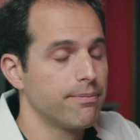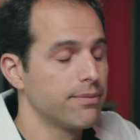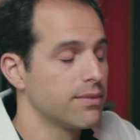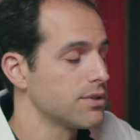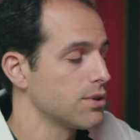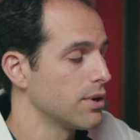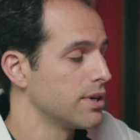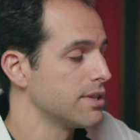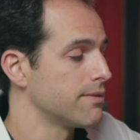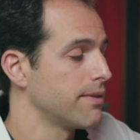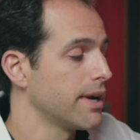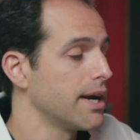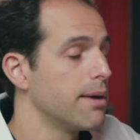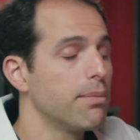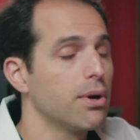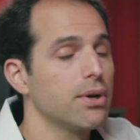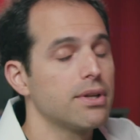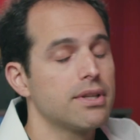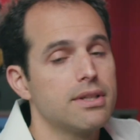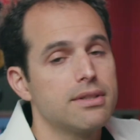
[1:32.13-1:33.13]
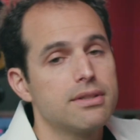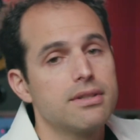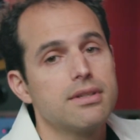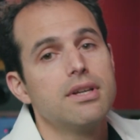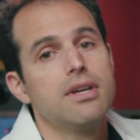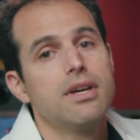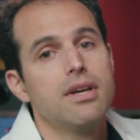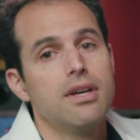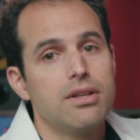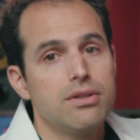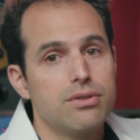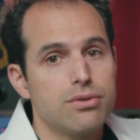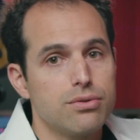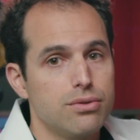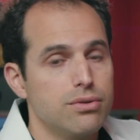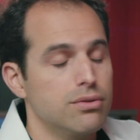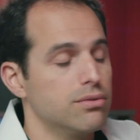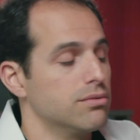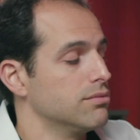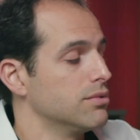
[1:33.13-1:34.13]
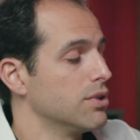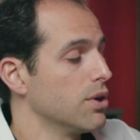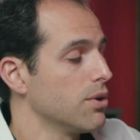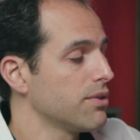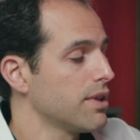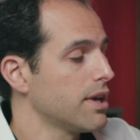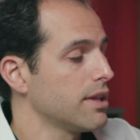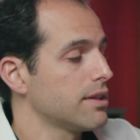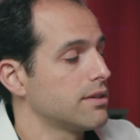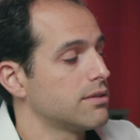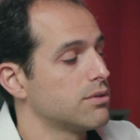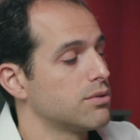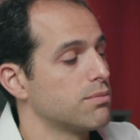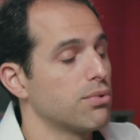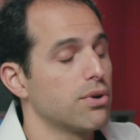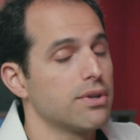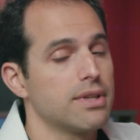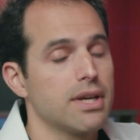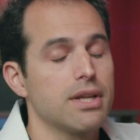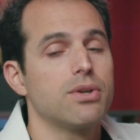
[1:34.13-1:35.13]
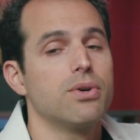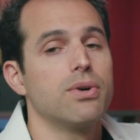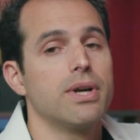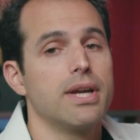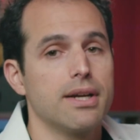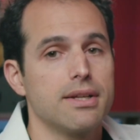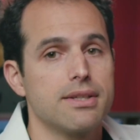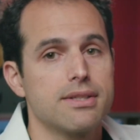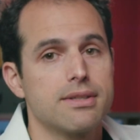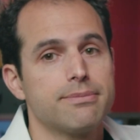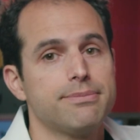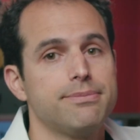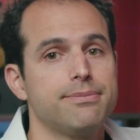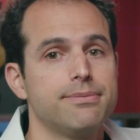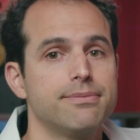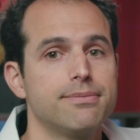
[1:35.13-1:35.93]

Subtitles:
So it's very important to know that to protect your ears.